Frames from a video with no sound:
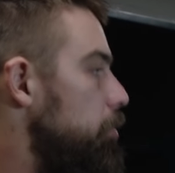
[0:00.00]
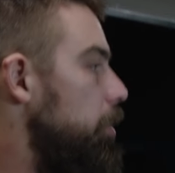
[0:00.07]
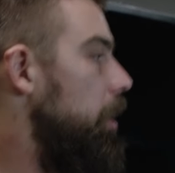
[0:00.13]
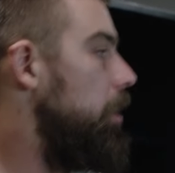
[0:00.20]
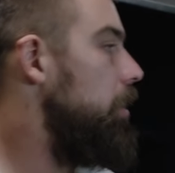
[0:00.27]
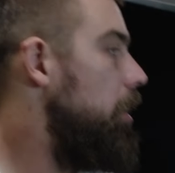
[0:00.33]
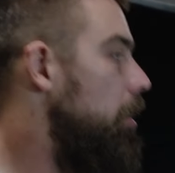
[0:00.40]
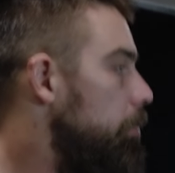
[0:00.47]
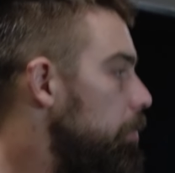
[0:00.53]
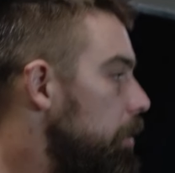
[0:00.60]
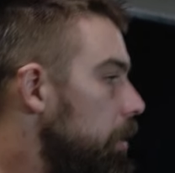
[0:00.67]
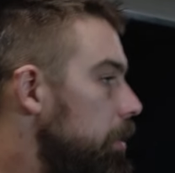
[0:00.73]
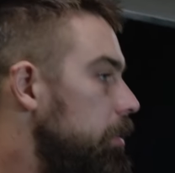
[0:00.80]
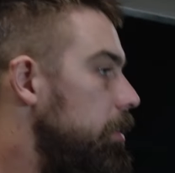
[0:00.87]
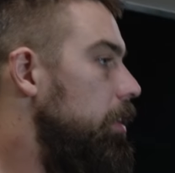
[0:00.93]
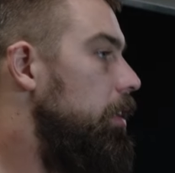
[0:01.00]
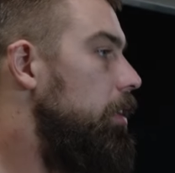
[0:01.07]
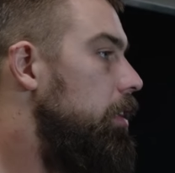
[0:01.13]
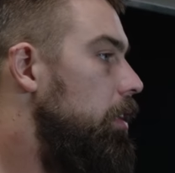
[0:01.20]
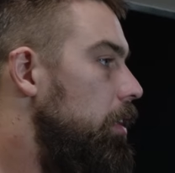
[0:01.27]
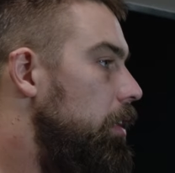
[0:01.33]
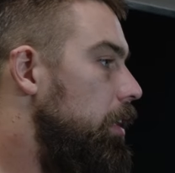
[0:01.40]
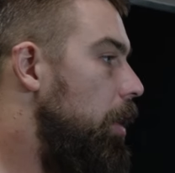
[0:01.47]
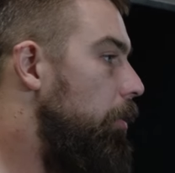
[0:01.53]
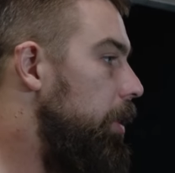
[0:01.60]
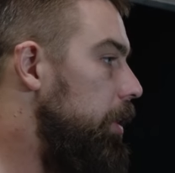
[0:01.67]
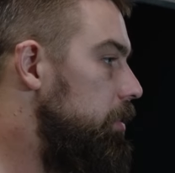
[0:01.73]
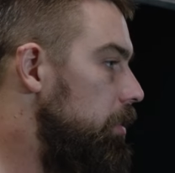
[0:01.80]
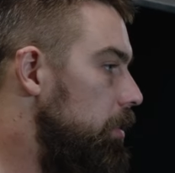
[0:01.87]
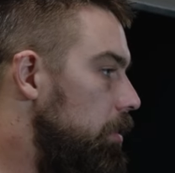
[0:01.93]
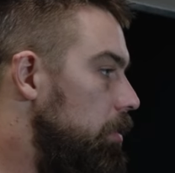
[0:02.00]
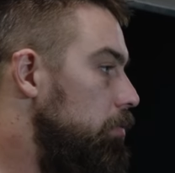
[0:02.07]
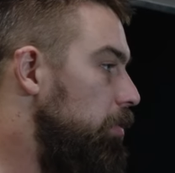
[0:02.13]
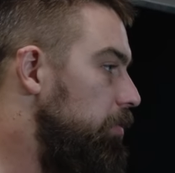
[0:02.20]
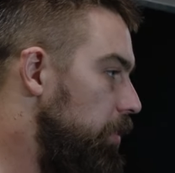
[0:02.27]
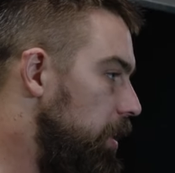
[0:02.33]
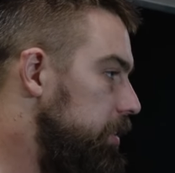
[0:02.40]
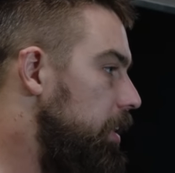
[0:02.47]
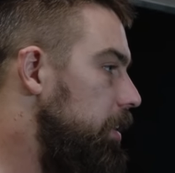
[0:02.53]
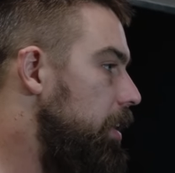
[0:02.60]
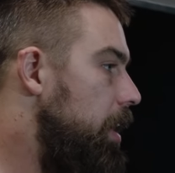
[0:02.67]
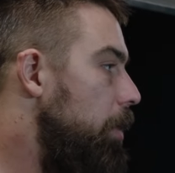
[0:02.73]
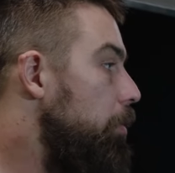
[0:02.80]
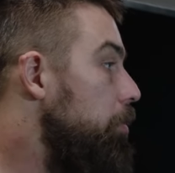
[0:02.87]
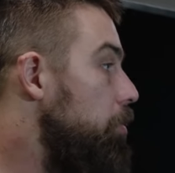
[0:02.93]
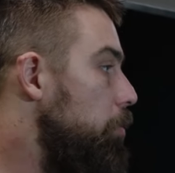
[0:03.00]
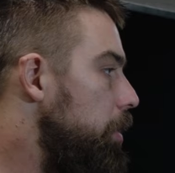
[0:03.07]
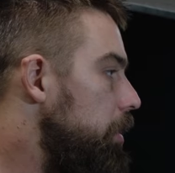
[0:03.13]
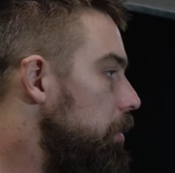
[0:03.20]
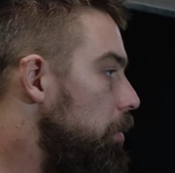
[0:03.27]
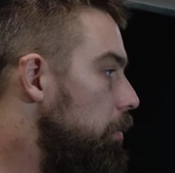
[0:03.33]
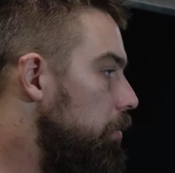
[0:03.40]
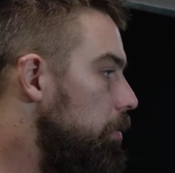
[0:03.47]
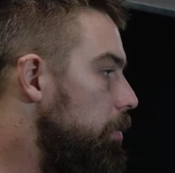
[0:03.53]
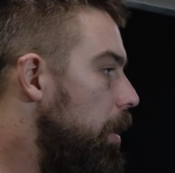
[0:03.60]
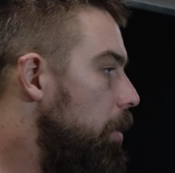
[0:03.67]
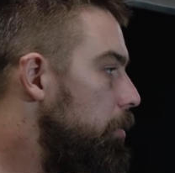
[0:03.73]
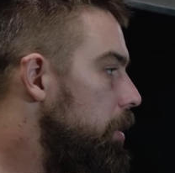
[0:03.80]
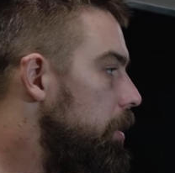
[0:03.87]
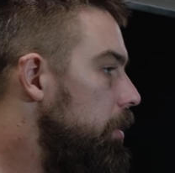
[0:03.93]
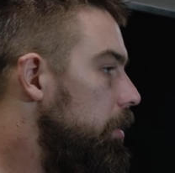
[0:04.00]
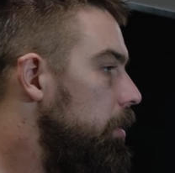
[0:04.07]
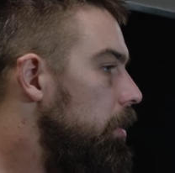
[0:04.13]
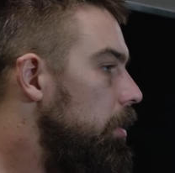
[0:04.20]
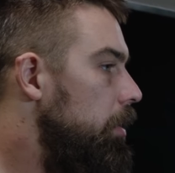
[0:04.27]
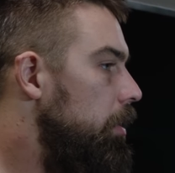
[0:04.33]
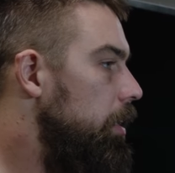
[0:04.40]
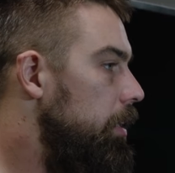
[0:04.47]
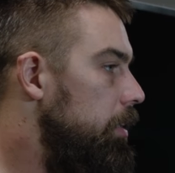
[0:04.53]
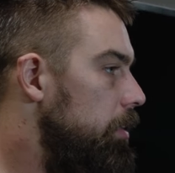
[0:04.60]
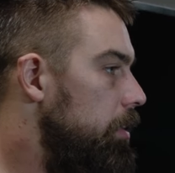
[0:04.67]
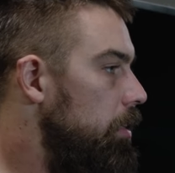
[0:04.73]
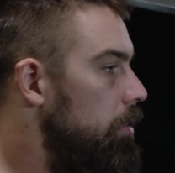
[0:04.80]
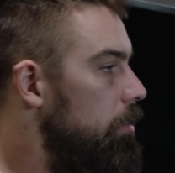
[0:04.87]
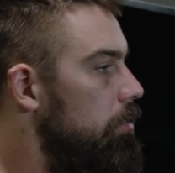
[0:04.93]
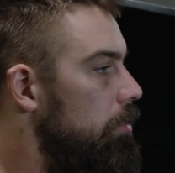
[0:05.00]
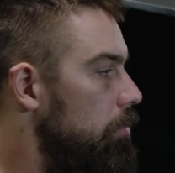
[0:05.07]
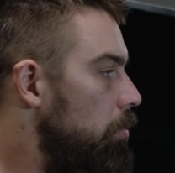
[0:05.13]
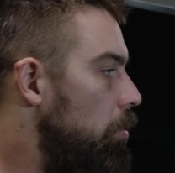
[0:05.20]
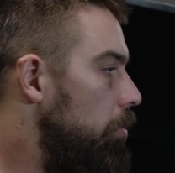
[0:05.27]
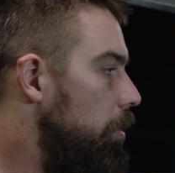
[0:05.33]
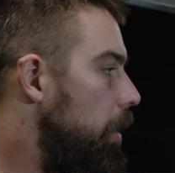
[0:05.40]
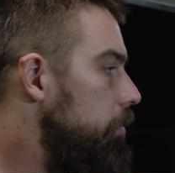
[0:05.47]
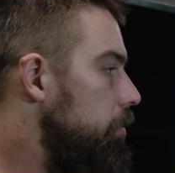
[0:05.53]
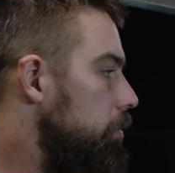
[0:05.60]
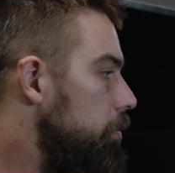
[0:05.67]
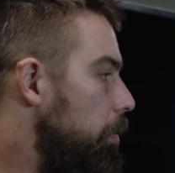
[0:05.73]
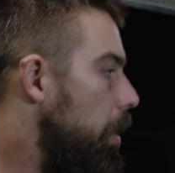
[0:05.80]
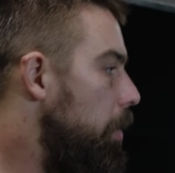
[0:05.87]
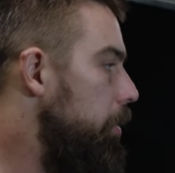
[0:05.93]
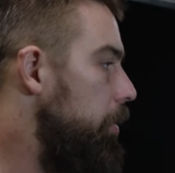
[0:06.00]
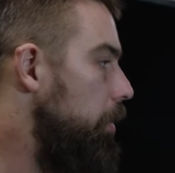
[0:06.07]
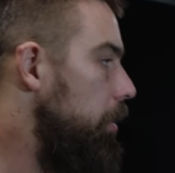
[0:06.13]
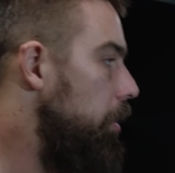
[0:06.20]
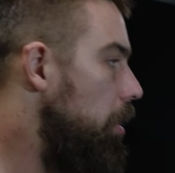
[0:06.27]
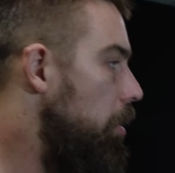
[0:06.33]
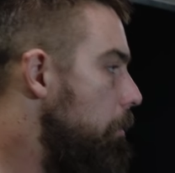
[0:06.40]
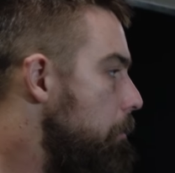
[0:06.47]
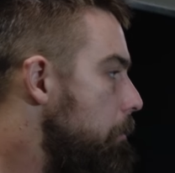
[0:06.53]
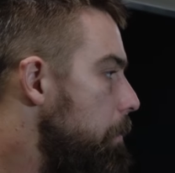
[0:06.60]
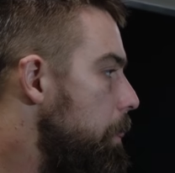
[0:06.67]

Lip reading: We got to clean up, and now we get to reflect on that with the win over the bye week, and rolling after the bye week, ready to go.